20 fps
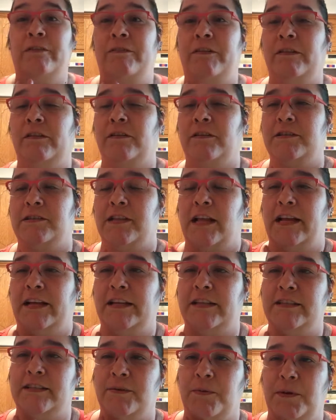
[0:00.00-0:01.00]
if it looks
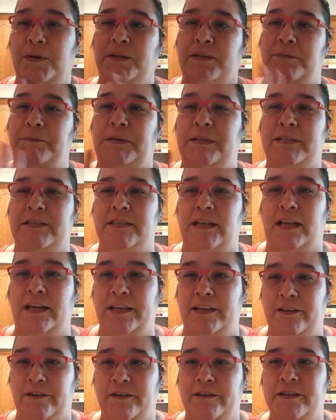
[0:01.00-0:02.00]
like it's going to be
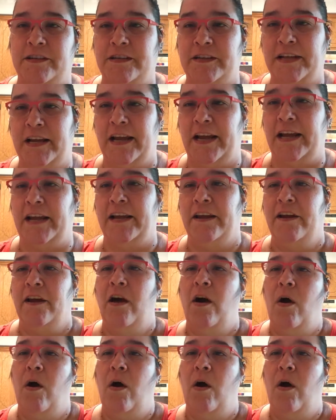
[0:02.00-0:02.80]
sunnier today,